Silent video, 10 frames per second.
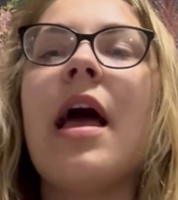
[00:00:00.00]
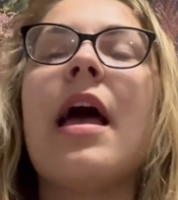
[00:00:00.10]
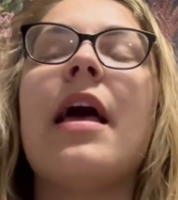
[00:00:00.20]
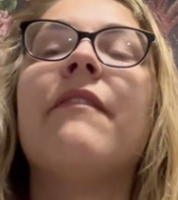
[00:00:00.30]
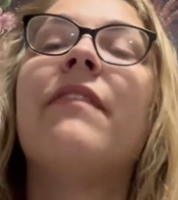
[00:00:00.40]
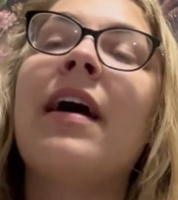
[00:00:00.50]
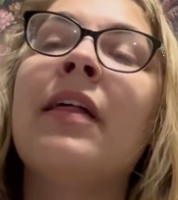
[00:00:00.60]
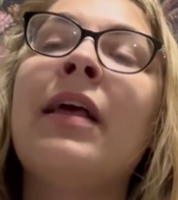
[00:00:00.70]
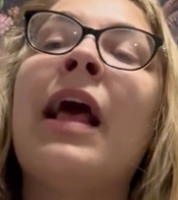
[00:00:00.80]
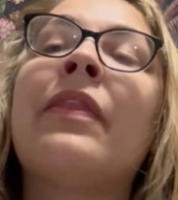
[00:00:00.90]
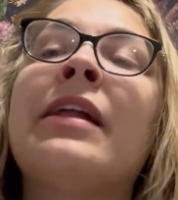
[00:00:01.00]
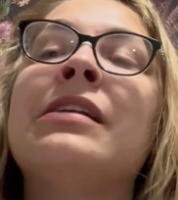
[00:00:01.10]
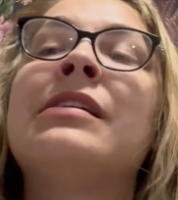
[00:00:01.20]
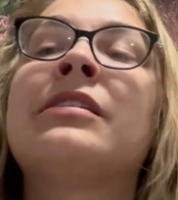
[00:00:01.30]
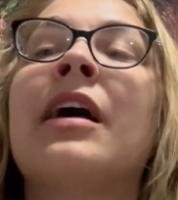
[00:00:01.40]
And finally, I'd like to
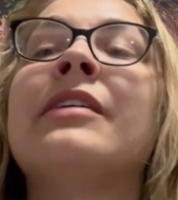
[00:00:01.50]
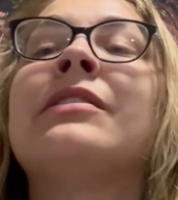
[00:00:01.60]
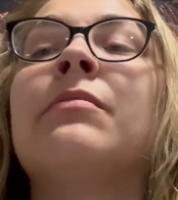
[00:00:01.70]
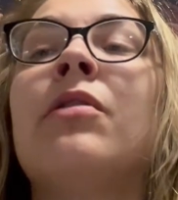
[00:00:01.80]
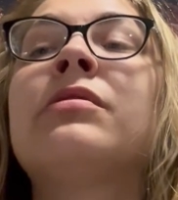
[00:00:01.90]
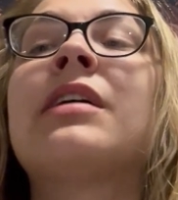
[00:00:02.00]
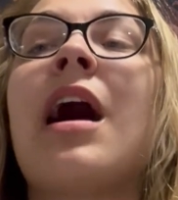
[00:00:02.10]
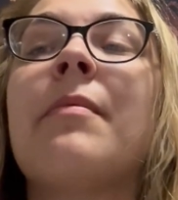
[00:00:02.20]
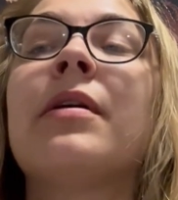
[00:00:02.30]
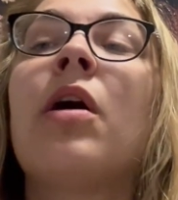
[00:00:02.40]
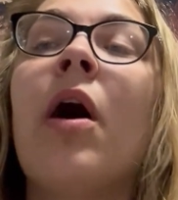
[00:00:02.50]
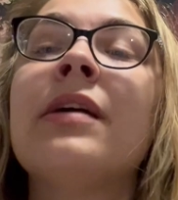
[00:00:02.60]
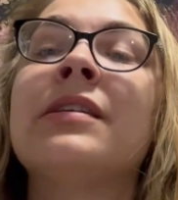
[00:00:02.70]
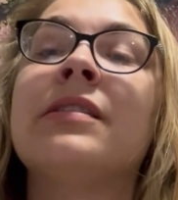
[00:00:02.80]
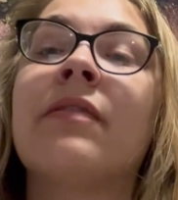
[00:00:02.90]
discuss the most common
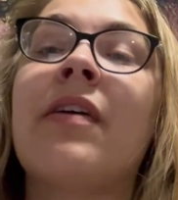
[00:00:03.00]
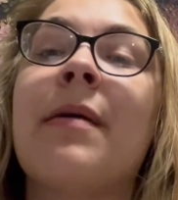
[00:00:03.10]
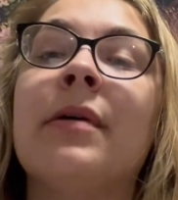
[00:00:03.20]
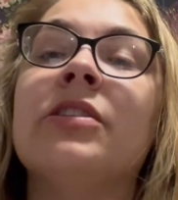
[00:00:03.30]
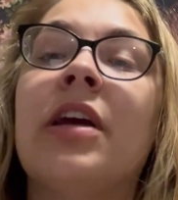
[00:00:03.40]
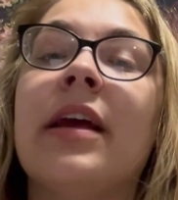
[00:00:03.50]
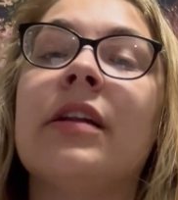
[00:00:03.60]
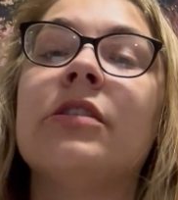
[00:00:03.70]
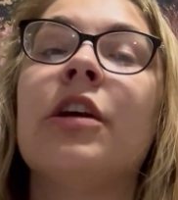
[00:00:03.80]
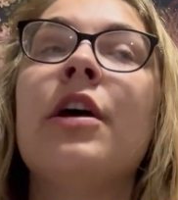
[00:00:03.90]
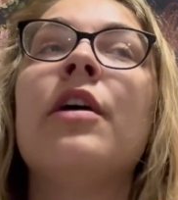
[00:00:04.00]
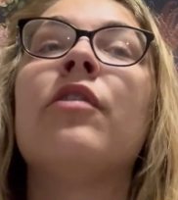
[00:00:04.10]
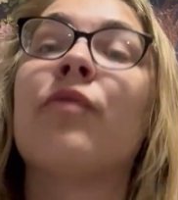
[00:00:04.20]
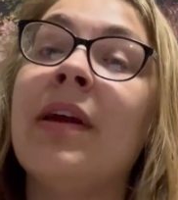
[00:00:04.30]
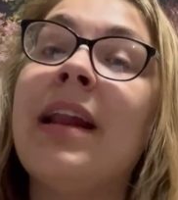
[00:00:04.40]
causes of climate change.
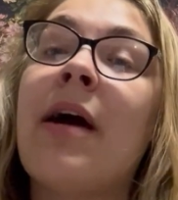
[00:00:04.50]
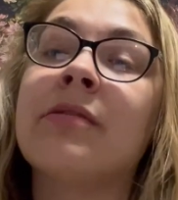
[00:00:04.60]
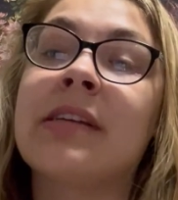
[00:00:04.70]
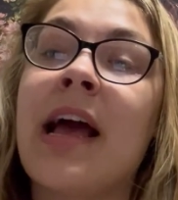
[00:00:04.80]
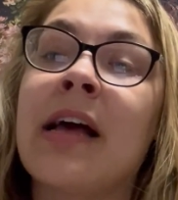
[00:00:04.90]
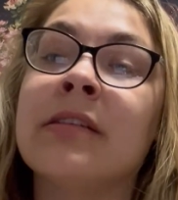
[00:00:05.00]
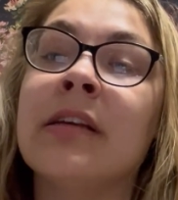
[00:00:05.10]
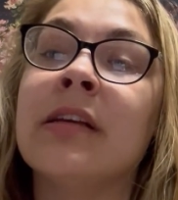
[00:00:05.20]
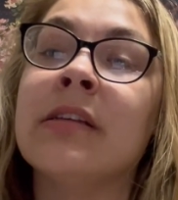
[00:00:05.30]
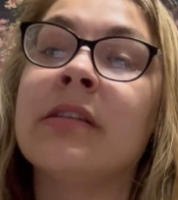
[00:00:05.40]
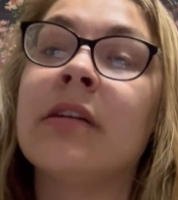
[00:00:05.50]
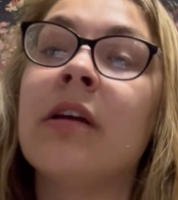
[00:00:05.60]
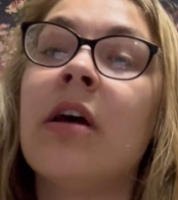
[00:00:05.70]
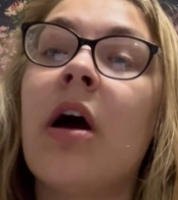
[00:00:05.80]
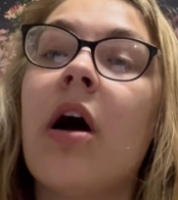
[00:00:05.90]
Greenhouse gases
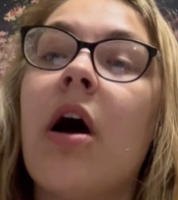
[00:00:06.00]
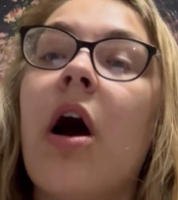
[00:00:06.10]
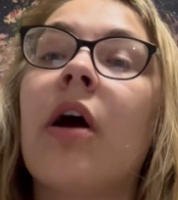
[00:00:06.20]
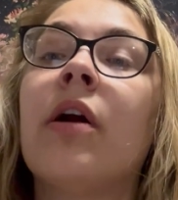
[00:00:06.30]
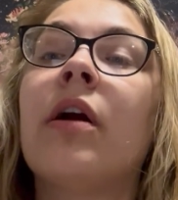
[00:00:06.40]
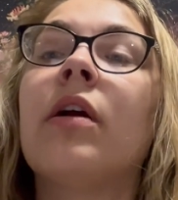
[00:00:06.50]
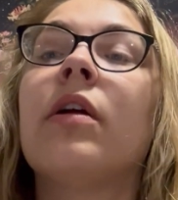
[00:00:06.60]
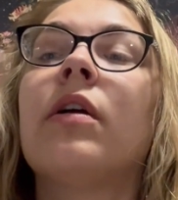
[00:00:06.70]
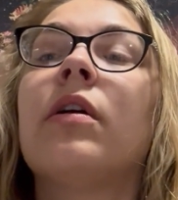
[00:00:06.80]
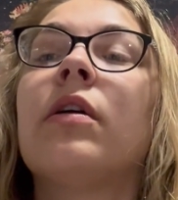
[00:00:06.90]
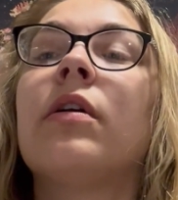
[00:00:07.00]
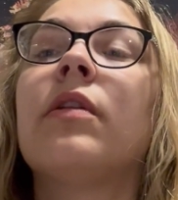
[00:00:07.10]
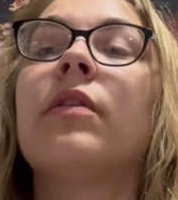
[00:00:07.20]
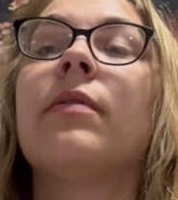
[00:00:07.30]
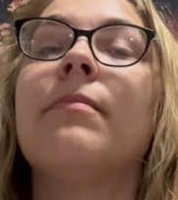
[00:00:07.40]
are
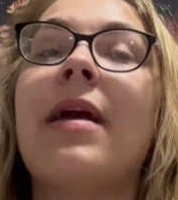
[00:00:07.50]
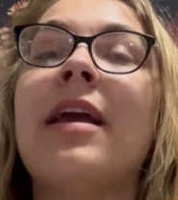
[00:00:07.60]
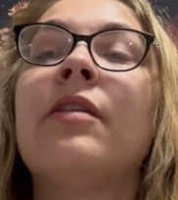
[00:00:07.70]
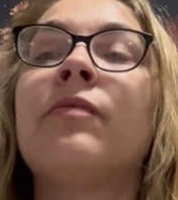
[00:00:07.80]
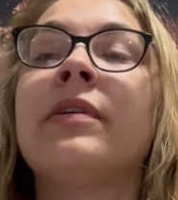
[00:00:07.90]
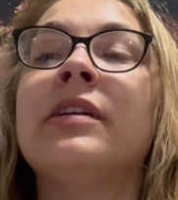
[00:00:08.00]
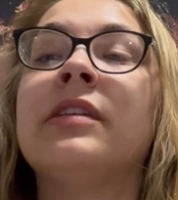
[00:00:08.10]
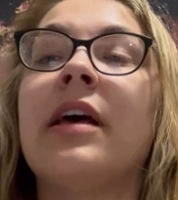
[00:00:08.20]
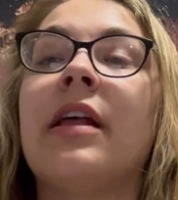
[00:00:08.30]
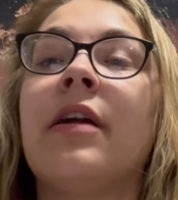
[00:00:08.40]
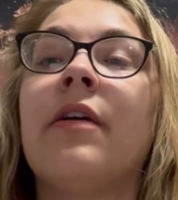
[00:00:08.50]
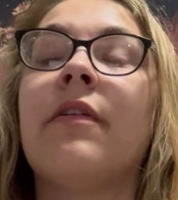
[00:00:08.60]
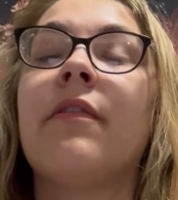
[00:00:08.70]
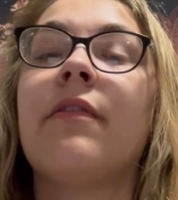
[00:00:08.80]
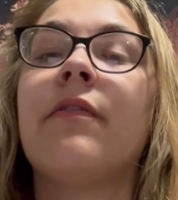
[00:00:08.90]
the main reason
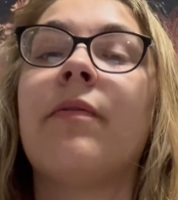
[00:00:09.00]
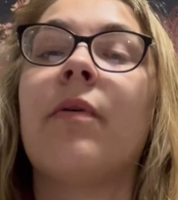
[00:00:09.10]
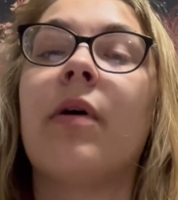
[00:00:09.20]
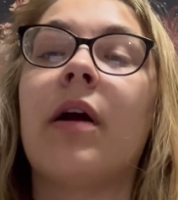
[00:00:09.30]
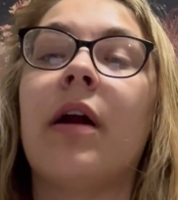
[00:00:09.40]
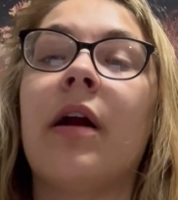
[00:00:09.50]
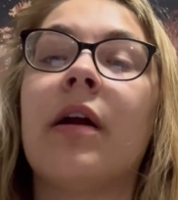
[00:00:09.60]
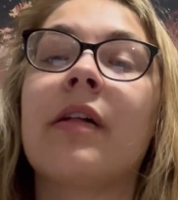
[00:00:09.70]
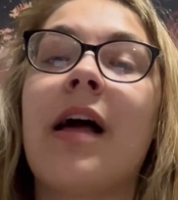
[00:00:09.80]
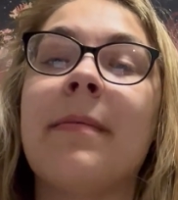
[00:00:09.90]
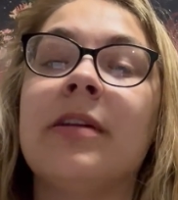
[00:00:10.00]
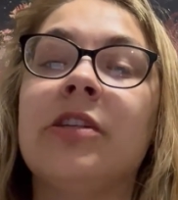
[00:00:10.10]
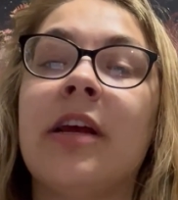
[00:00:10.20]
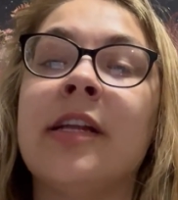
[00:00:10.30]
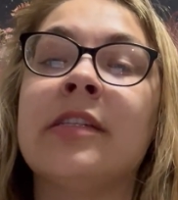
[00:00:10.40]
for climate
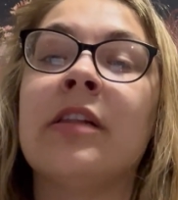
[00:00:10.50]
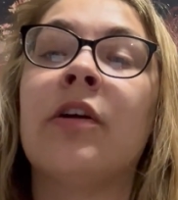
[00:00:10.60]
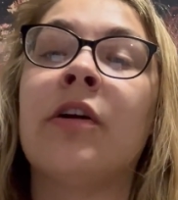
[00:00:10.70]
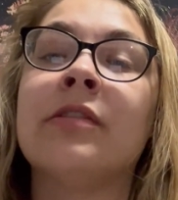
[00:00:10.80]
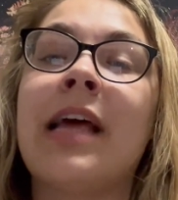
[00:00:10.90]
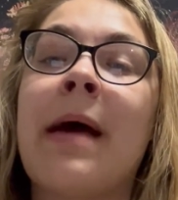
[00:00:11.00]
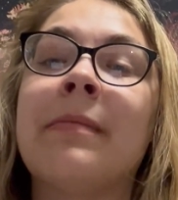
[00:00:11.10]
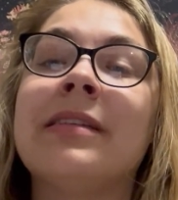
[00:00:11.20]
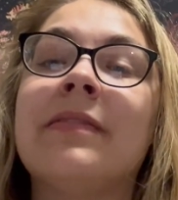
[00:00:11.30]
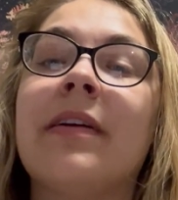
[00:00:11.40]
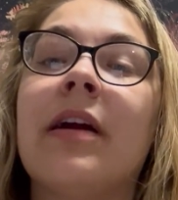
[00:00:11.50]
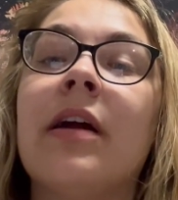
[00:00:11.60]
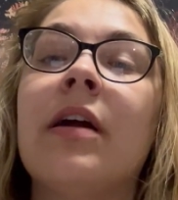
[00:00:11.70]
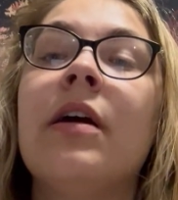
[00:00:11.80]
change in the Earth's atmosphere.